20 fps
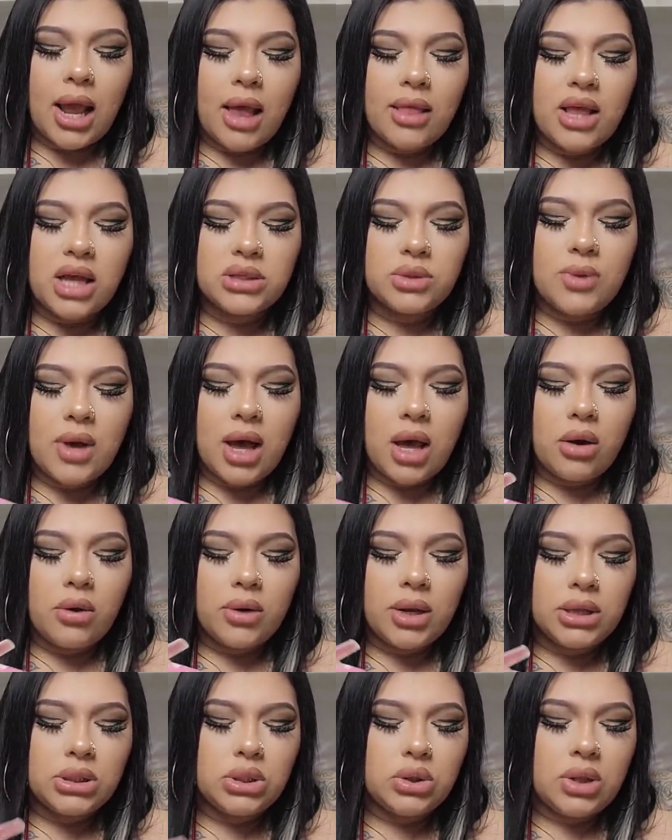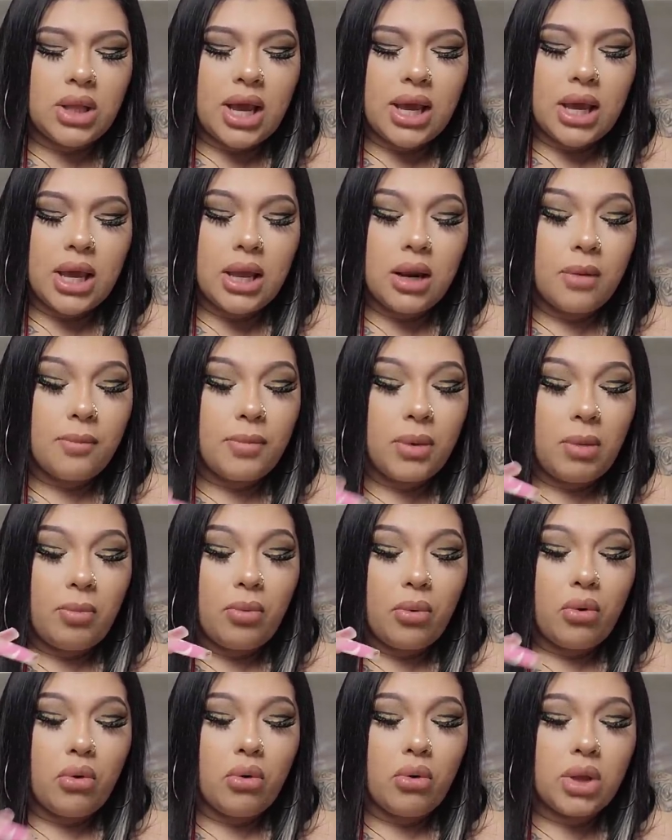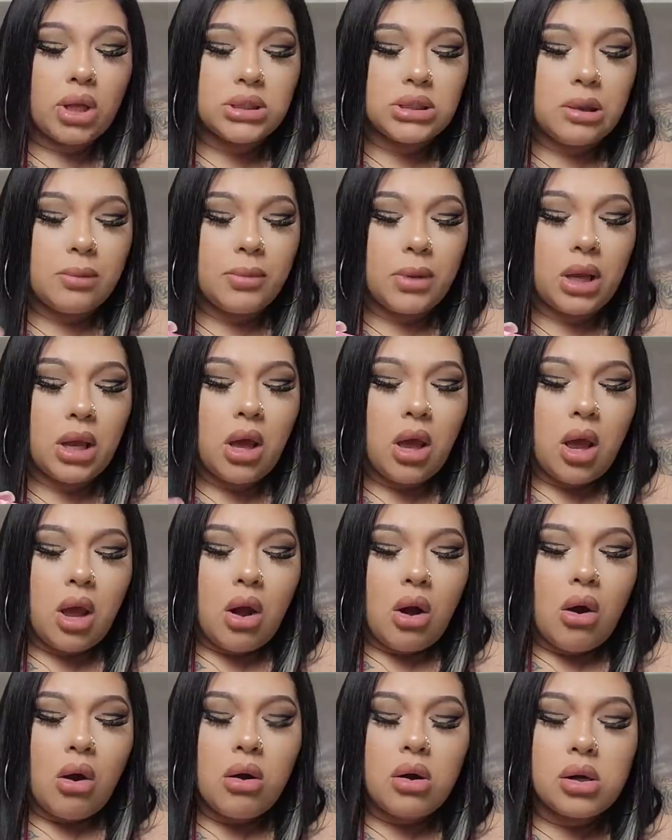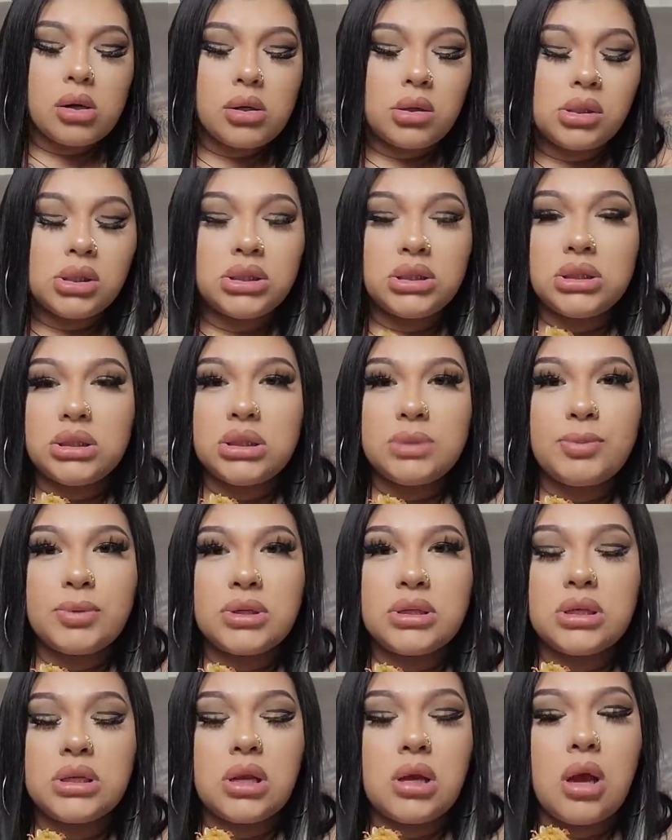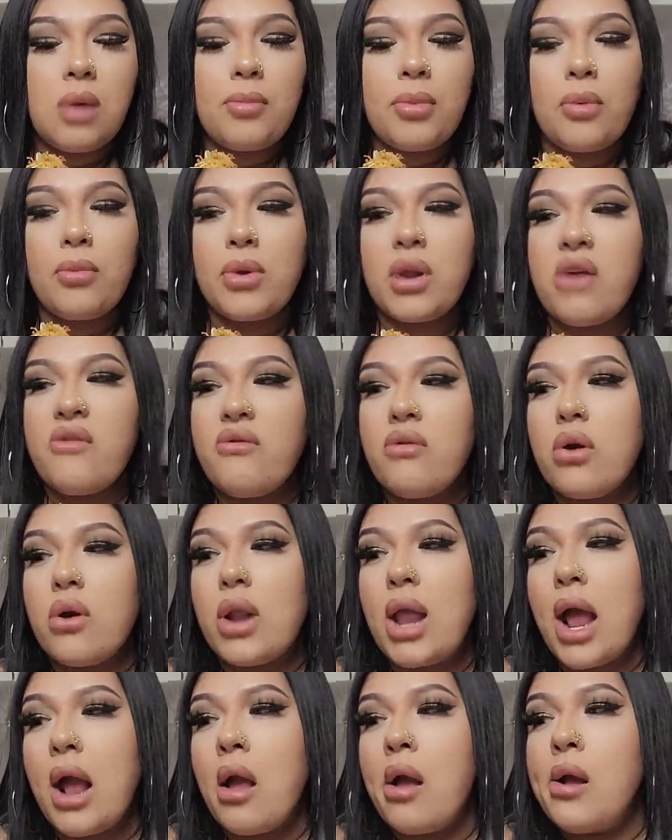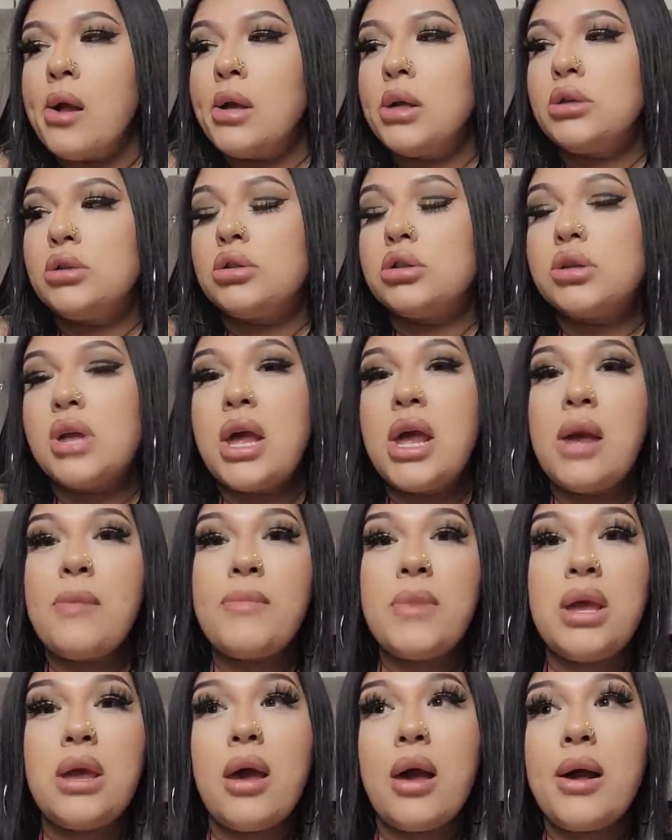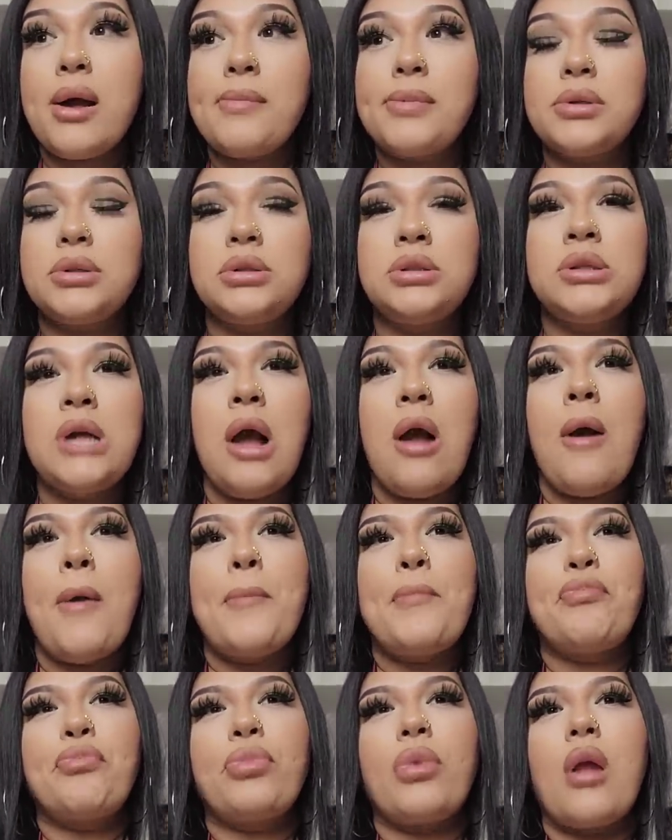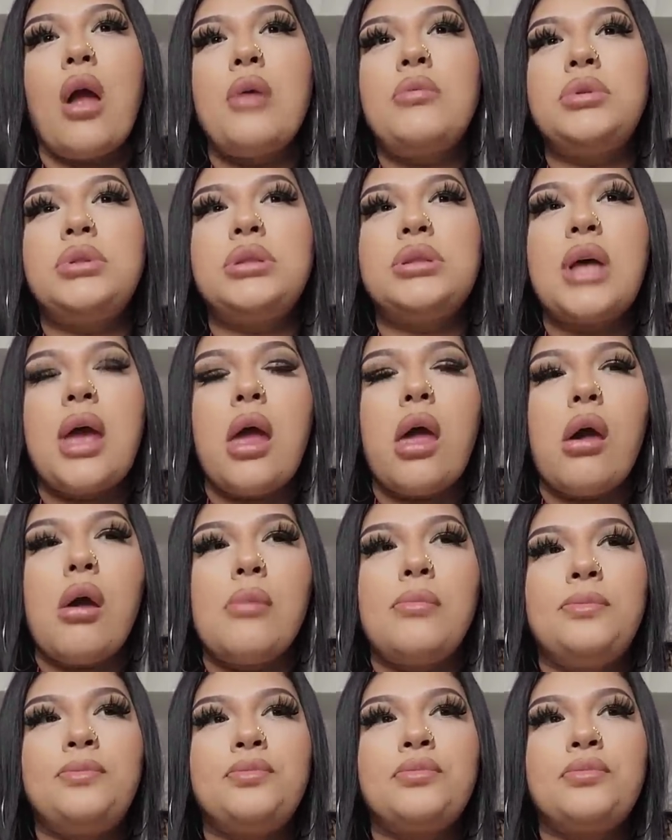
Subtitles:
That's why I don't like to, like, hit up people that tell me, oh, hit this person up or whatever, like, or hit me up, or I'm just like,